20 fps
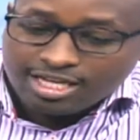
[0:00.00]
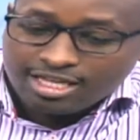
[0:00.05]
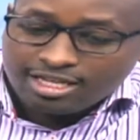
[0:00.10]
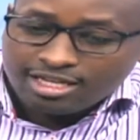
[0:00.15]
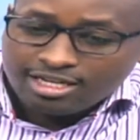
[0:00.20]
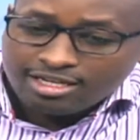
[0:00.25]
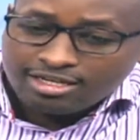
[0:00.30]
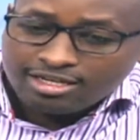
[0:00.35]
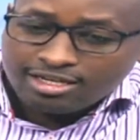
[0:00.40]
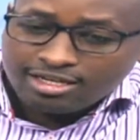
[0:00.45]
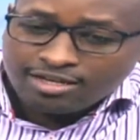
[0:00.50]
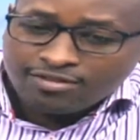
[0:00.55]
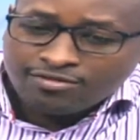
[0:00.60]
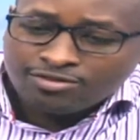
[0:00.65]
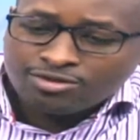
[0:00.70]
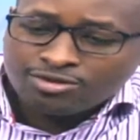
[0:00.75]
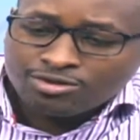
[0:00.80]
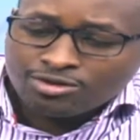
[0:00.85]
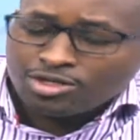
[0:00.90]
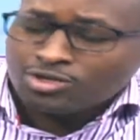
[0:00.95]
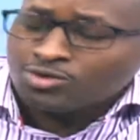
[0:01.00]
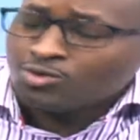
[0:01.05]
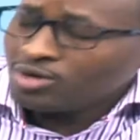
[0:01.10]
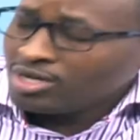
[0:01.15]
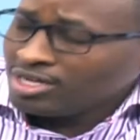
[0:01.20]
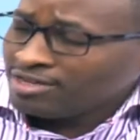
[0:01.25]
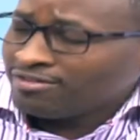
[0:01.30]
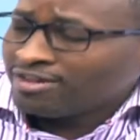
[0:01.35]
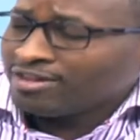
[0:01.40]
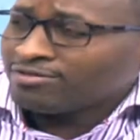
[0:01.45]
Then if you do not
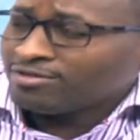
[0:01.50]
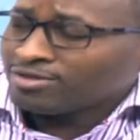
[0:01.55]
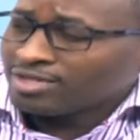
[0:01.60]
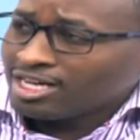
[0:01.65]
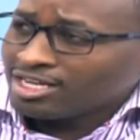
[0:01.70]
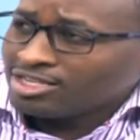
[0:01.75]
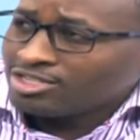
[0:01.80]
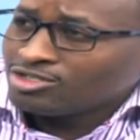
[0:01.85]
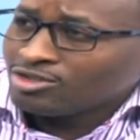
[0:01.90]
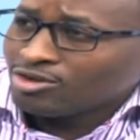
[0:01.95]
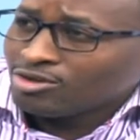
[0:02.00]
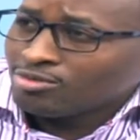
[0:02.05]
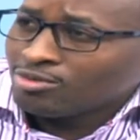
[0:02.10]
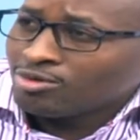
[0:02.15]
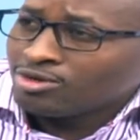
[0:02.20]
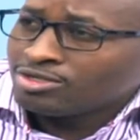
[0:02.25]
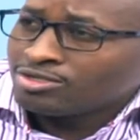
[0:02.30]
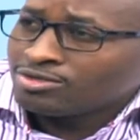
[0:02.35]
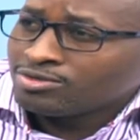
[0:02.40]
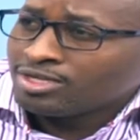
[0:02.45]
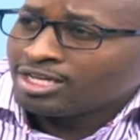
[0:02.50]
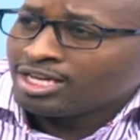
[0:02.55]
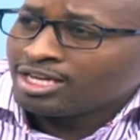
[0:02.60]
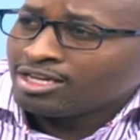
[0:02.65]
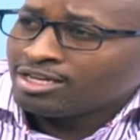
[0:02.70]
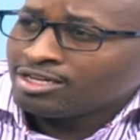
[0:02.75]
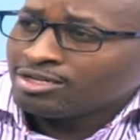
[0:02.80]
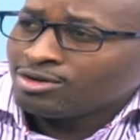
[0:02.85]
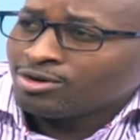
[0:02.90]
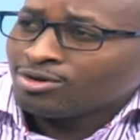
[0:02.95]
qualify for that job, what do
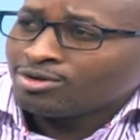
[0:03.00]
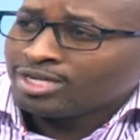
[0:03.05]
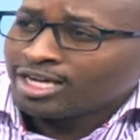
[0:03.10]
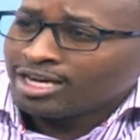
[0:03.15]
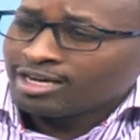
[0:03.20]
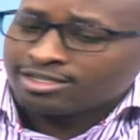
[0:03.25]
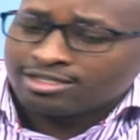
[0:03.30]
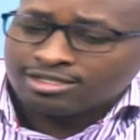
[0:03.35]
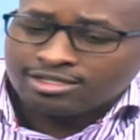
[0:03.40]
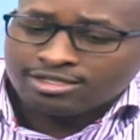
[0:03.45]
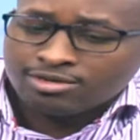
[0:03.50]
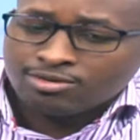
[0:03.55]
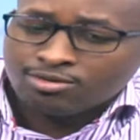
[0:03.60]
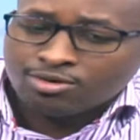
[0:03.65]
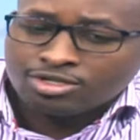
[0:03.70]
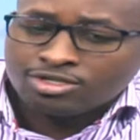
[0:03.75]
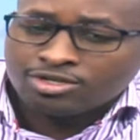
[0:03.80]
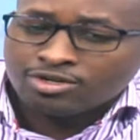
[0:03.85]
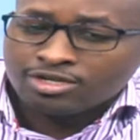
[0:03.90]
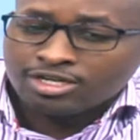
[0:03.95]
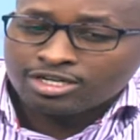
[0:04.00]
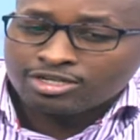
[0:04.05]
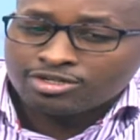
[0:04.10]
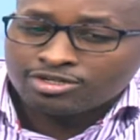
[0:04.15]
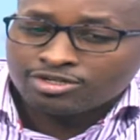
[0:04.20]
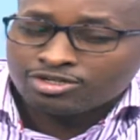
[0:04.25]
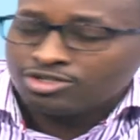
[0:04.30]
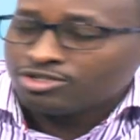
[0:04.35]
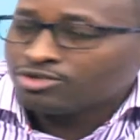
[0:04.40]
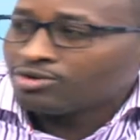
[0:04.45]
they go next? What
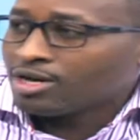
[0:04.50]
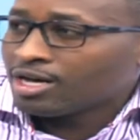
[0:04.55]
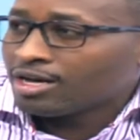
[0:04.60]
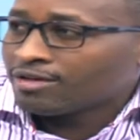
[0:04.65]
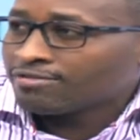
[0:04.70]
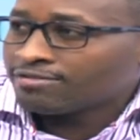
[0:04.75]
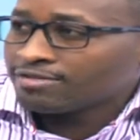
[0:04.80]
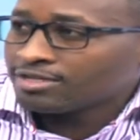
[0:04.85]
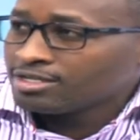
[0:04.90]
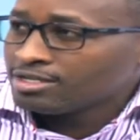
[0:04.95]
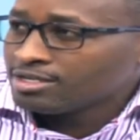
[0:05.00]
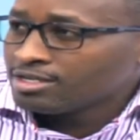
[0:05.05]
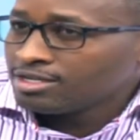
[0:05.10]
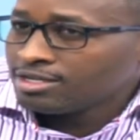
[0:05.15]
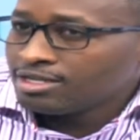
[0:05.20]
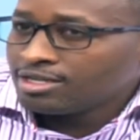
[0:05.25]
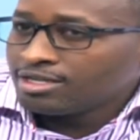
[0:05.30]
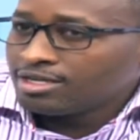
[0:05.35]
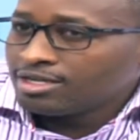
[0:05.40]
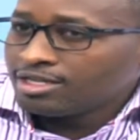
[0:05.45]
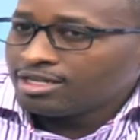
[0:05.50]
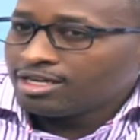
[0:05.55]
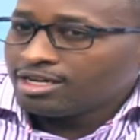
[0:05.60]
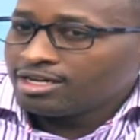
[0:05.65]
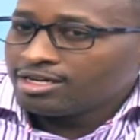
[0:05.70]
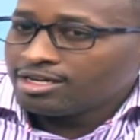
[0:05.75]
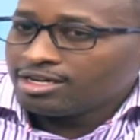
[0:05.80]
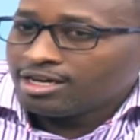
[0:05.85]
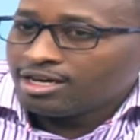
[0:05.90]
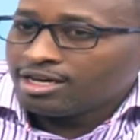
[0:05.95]
connections do you have?
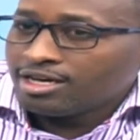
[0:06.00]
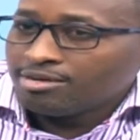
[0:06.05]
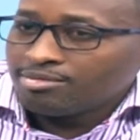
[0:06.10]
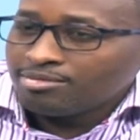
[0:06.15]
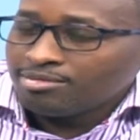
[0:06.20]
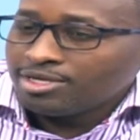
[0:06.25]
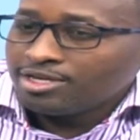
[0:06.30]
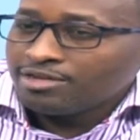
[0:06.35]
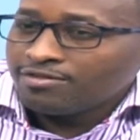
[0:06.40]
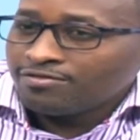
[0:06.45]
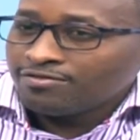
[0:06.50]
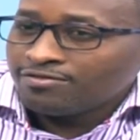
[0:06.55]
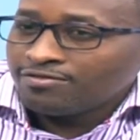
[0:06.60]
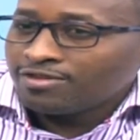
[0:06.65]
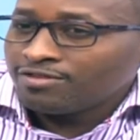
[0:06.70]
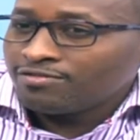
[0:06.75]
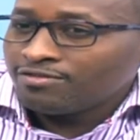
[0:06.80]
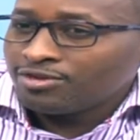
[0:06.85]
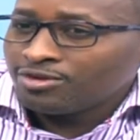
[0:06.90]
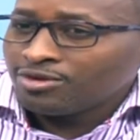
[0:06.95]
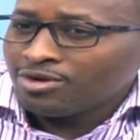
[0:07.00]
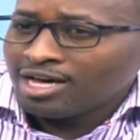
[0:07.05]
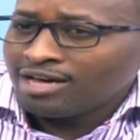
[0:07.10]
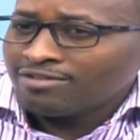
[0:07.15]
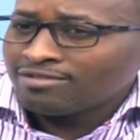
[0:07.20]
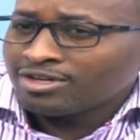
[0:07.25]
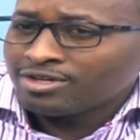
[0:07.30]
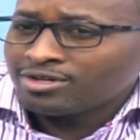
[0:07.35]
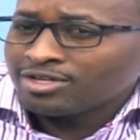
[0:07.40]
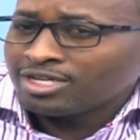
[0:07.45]
Then if you don't
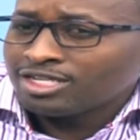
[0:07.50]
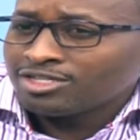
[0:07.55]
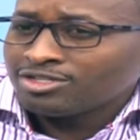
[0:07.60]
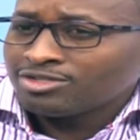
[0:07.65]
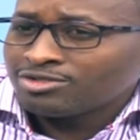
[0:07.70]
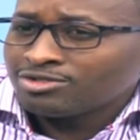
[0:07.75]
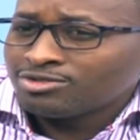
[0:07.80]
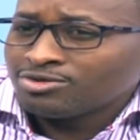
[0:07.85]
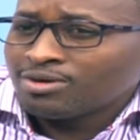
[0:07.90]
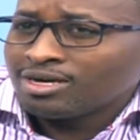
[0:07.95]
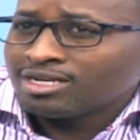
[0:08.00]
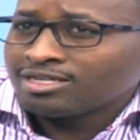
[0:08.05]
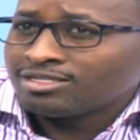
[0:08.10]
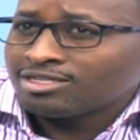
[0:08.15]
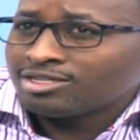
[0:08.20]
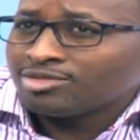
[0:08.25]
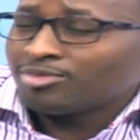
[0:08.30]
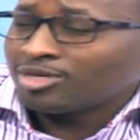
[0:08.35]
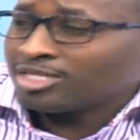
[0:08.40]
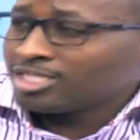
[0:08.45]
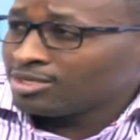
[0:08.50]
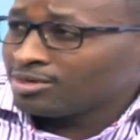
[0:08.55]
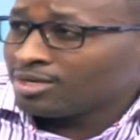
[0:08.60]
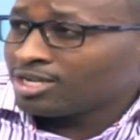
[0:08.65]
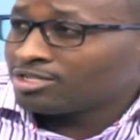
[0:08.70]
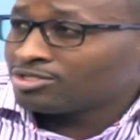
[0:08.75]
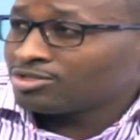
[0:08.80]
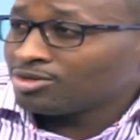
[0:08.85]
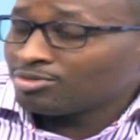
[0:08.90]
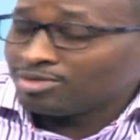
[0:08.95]
have a connection towards that
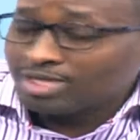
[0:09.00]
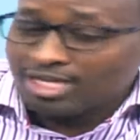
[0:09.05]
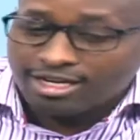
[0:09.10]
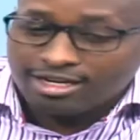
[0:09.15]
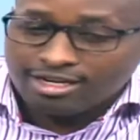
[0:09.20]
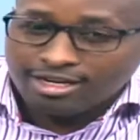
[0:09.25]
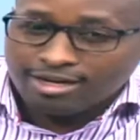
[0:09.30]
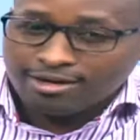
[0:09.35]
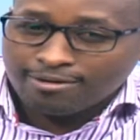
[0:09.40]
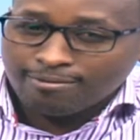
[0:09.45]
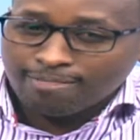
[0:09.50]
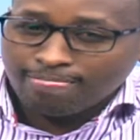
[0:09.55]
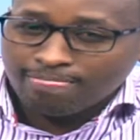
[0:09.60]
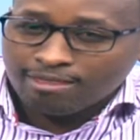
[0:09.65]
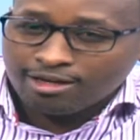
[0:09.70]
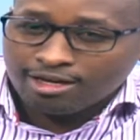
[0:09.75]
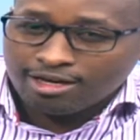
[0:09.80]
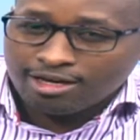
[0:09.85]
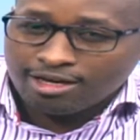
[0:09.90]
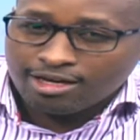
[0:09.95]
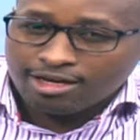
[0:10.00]
particular job, then